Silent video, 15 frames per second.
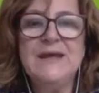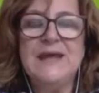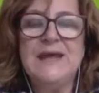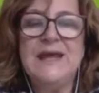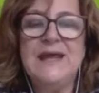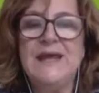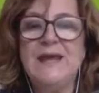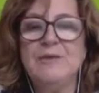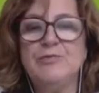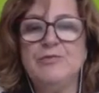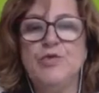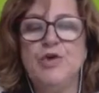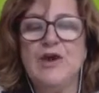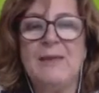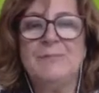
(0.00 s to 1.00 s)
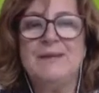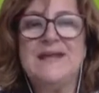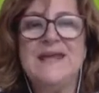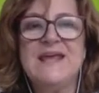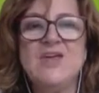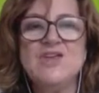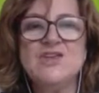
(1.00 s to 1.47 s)
be
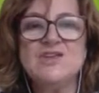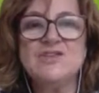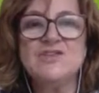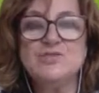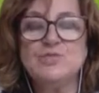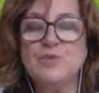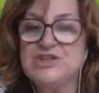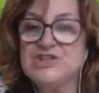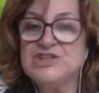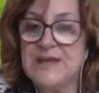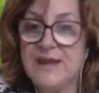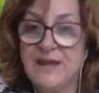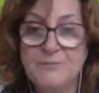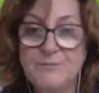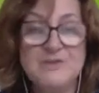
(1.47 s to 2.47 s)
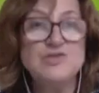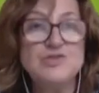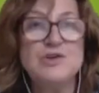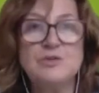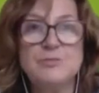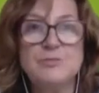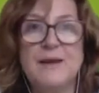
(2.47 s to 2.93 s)
for applications which
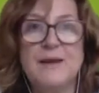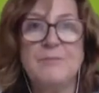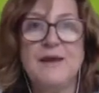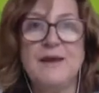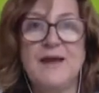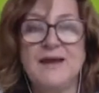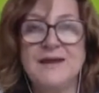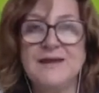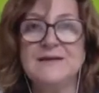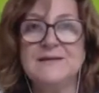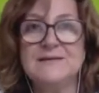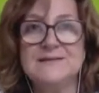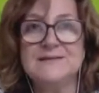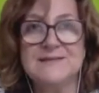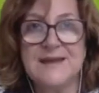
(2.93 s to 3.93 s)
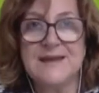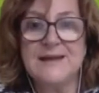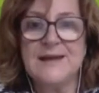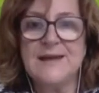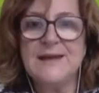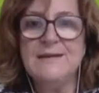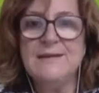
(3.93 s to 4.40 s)
can be served by mechanical
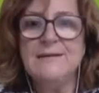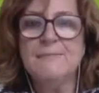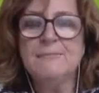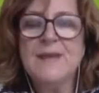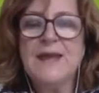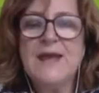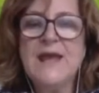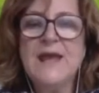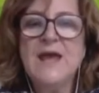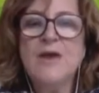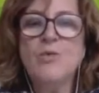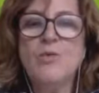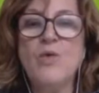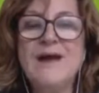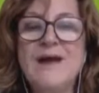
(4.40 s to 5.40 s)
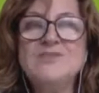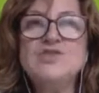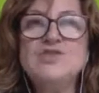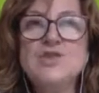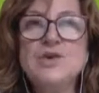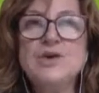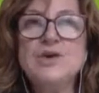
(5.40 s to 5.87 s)
recycling,
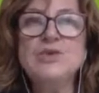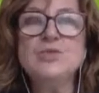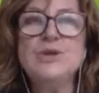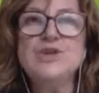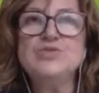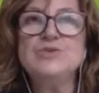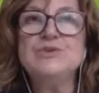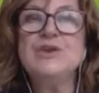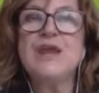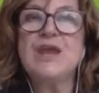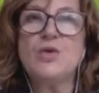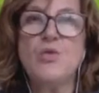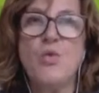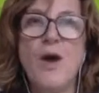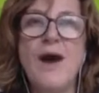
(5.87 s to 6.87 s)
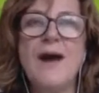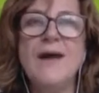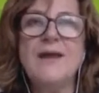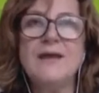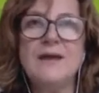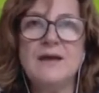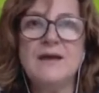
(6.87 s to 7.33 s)
1/3 which would
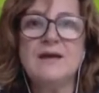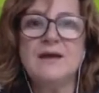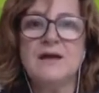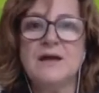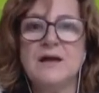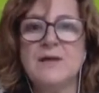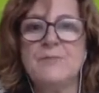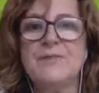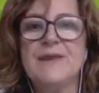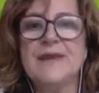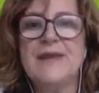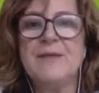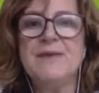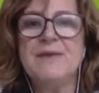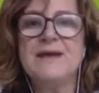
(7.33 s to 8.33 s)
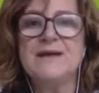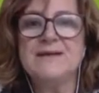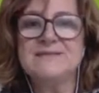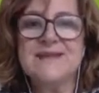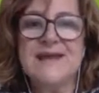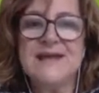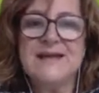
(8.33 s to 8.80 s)
require
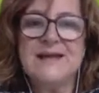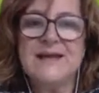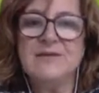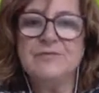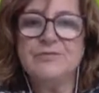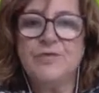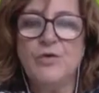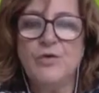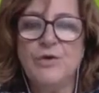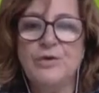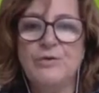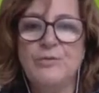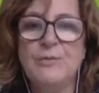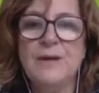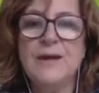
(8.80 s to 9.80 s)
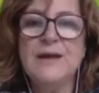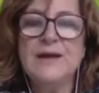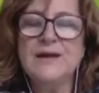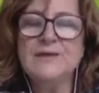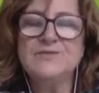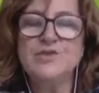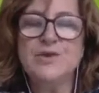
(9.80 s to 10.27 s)
chemical recycling
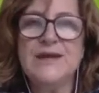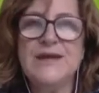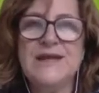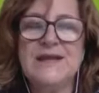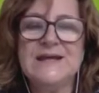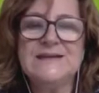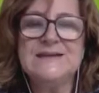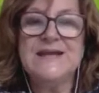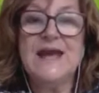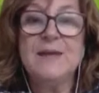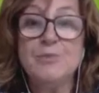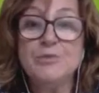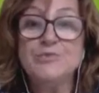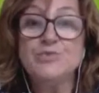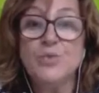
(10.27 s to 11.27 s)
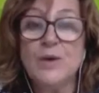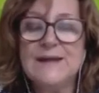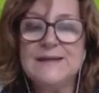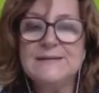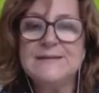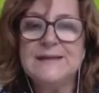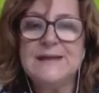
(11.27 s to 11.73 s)
volume, a type of
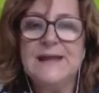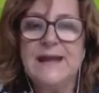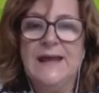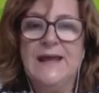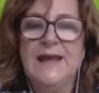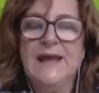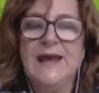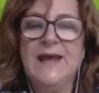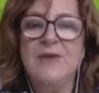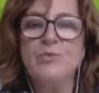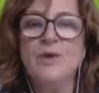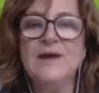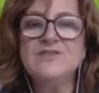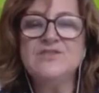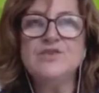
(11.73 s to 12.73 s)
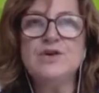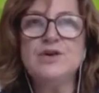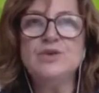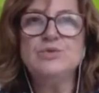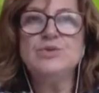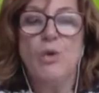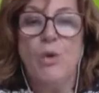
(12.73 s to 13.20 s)
quality, and
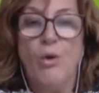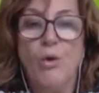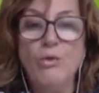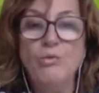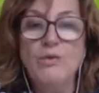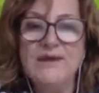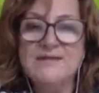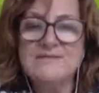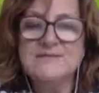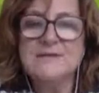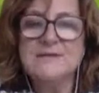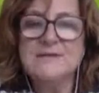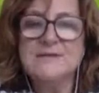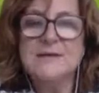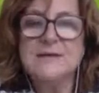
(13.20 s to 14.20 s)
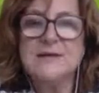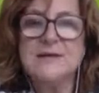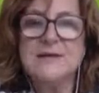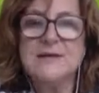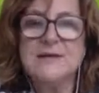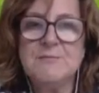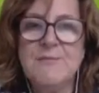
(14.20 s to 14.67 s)
1/3 would always
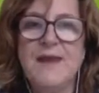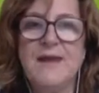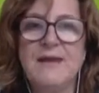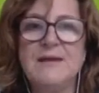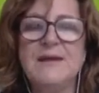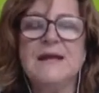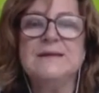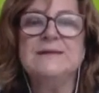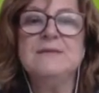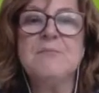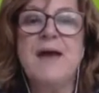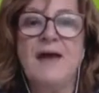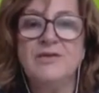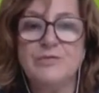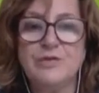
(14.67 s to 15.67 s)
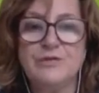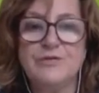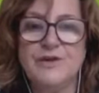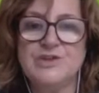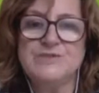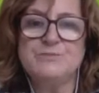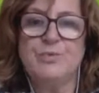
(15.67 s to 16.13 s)
remain a demand for virgin
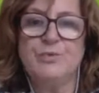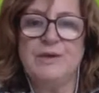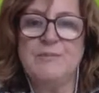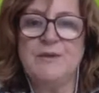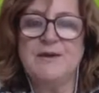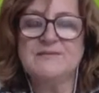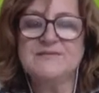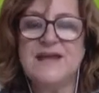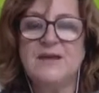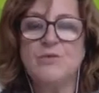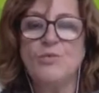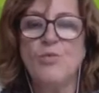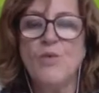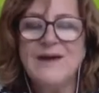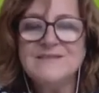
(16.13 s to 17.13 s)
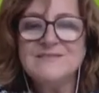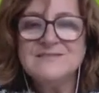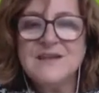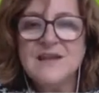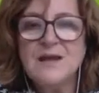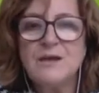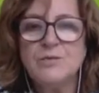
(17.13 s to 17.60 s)
polymers. And one
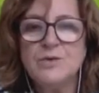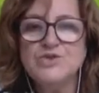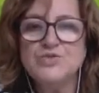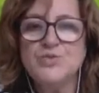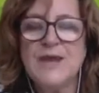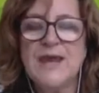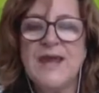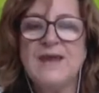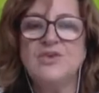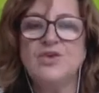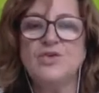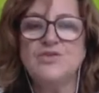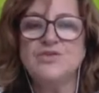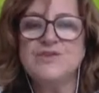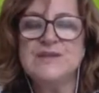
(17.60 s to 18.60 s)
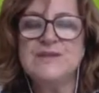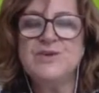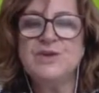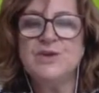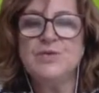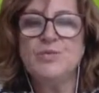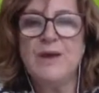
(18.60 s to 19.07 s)
thing which we had
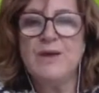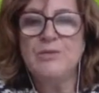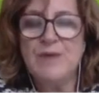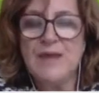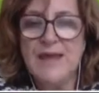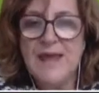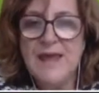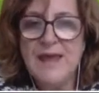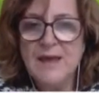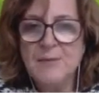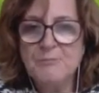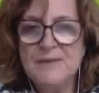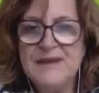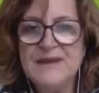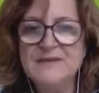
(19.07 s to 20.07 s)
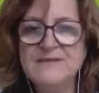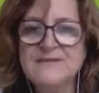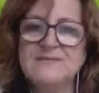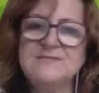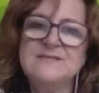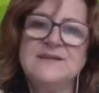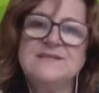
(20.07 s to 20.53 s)
considered when we built
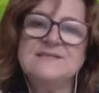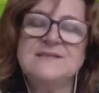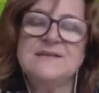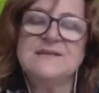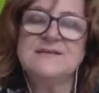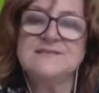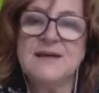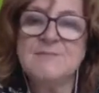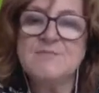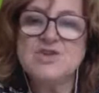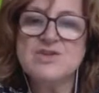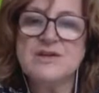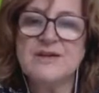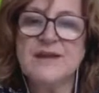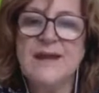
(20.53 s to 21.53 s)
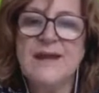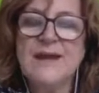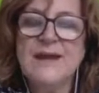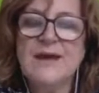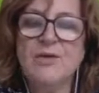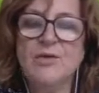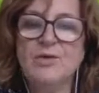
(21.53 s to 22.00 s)
this assumption,
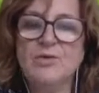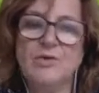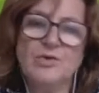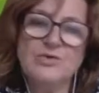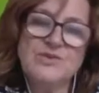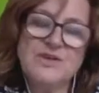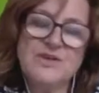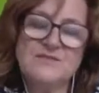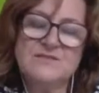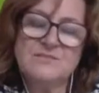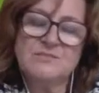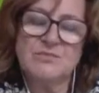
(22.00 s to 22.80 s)
or this,